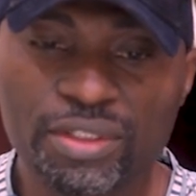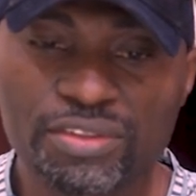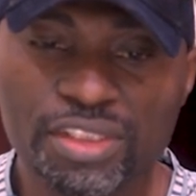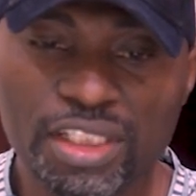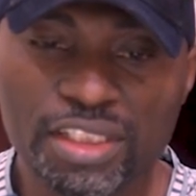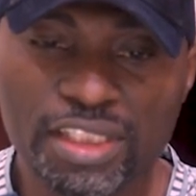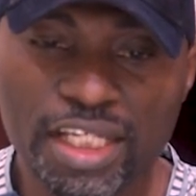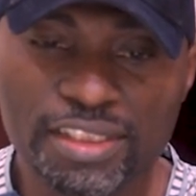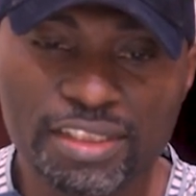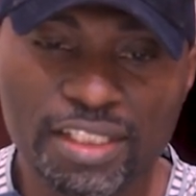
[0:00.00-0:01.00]
you can see, it
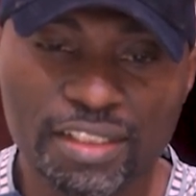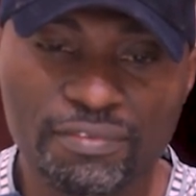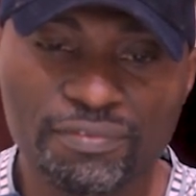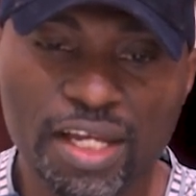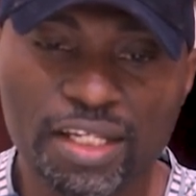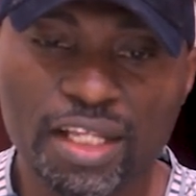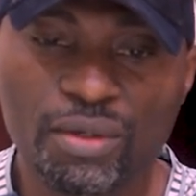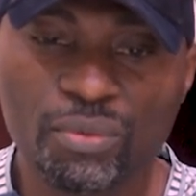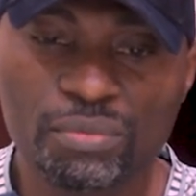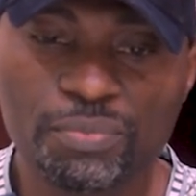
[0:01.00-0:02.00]
says the
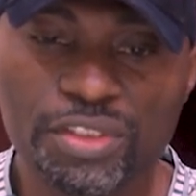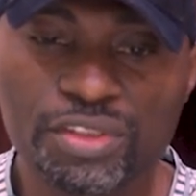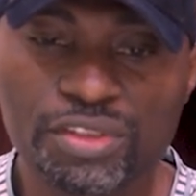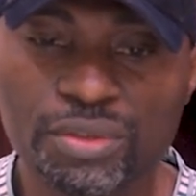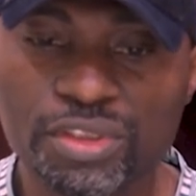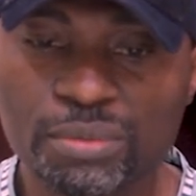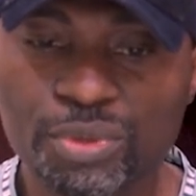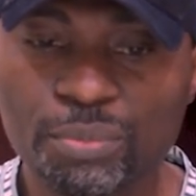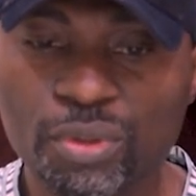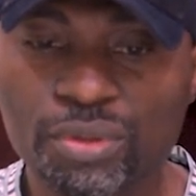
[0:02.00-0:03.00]
final one-page team
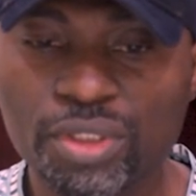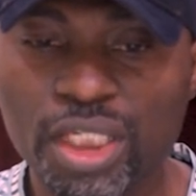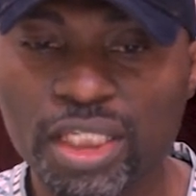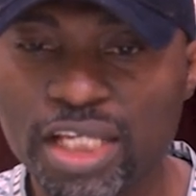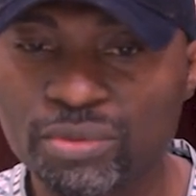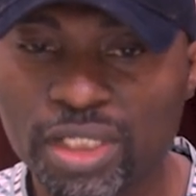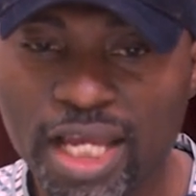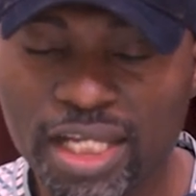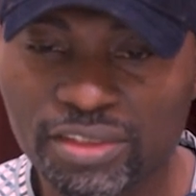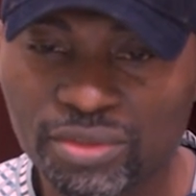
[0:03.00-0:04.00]
report. Okay, that's what I
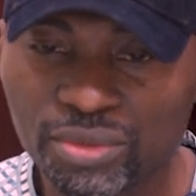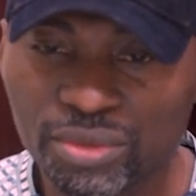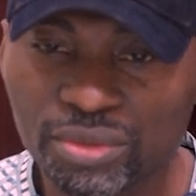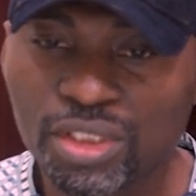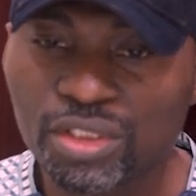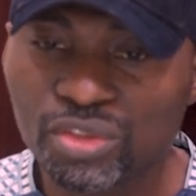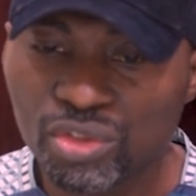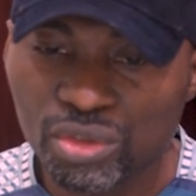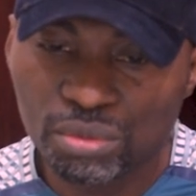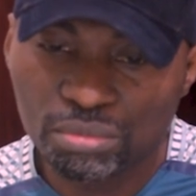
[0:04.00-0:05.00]
asked it to do.
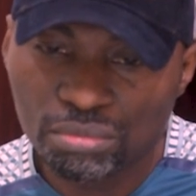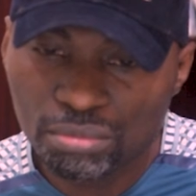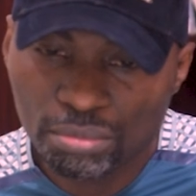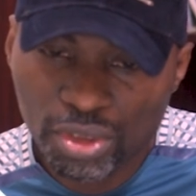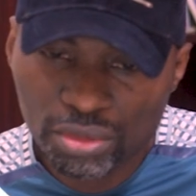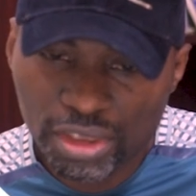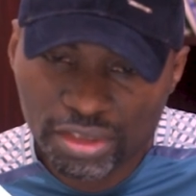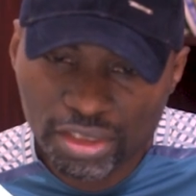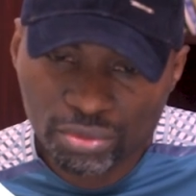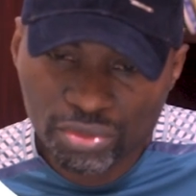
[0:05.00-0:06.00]
So because I
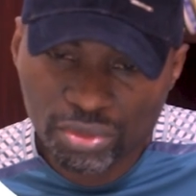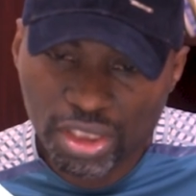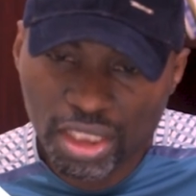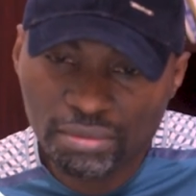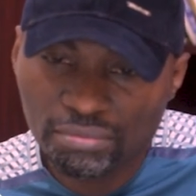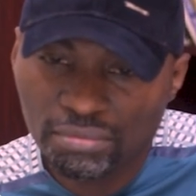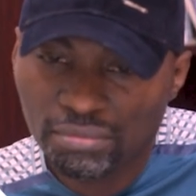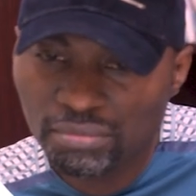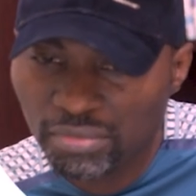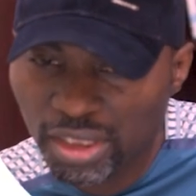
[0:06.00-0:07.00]
said it was okay,
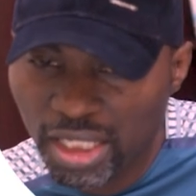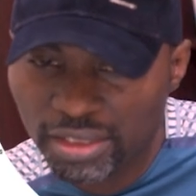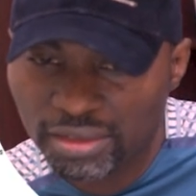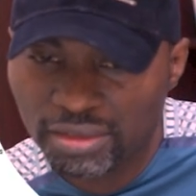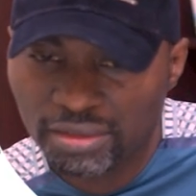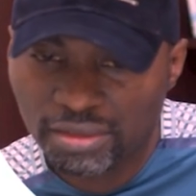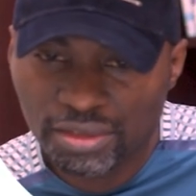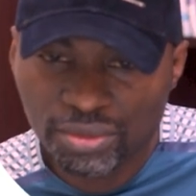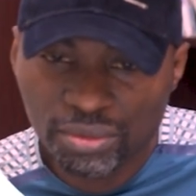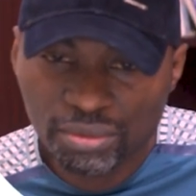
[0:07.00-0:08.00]
it has
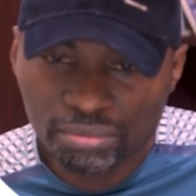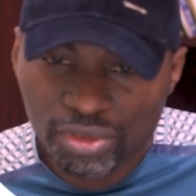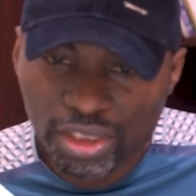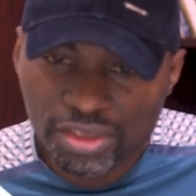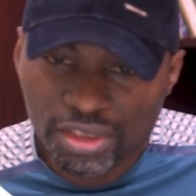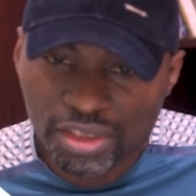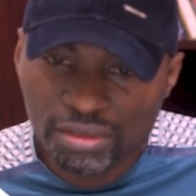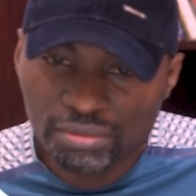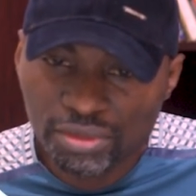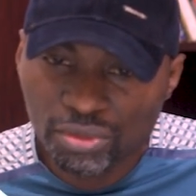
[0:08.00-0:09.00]
you can see
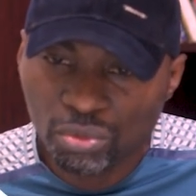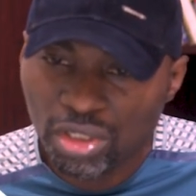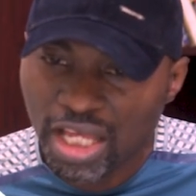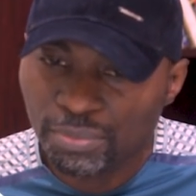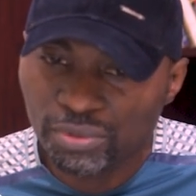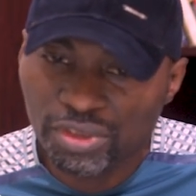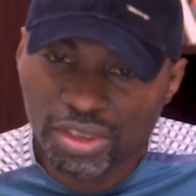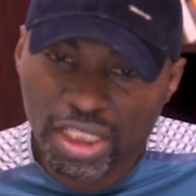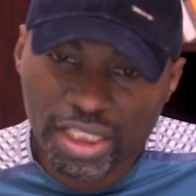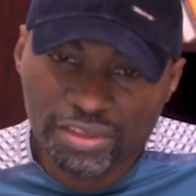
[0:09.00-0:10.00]
what happened
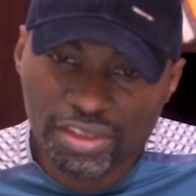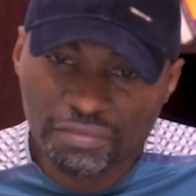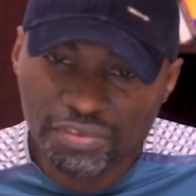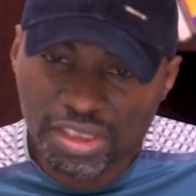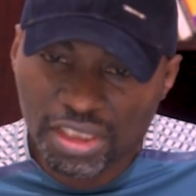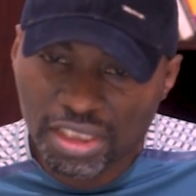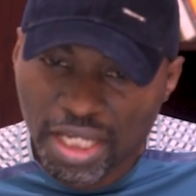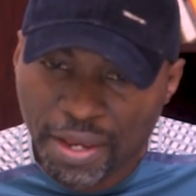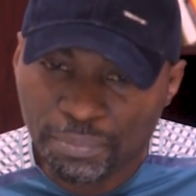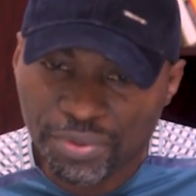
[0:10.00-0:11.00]
today, safety,
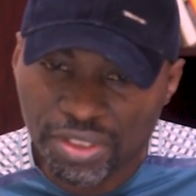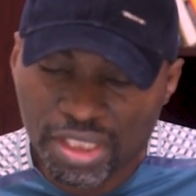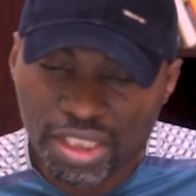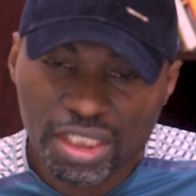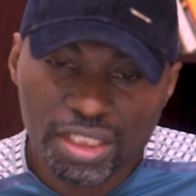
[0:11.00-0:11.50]
MP,